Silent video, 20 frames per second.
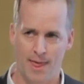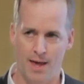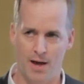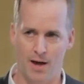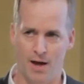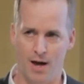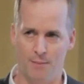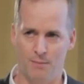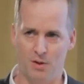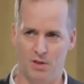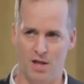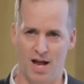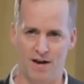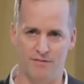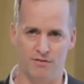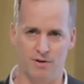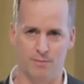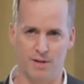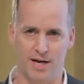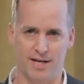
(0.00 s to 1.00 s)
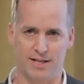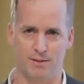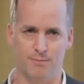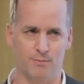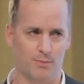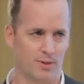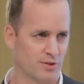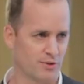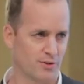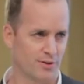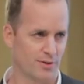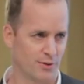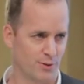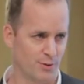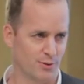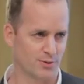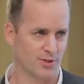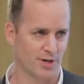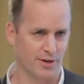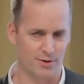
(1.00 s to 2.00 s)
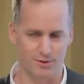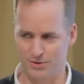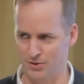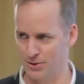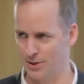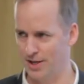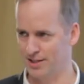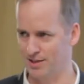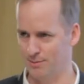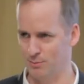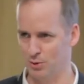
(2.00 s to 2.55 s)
Um, a lot of them, like the, the newsletters were like the